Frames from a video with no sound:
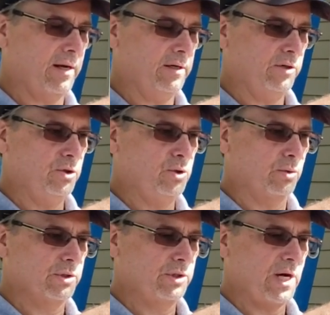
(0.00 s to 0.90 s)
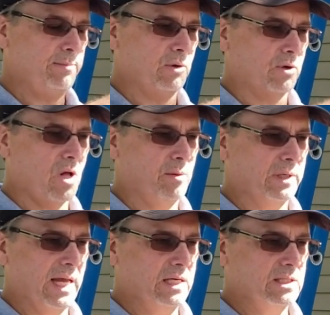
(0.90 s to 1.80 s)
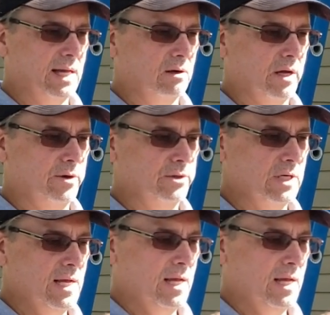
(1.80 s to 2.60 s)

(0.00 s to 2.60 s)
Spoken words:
an unusual shape. They'll call them K-style gutters.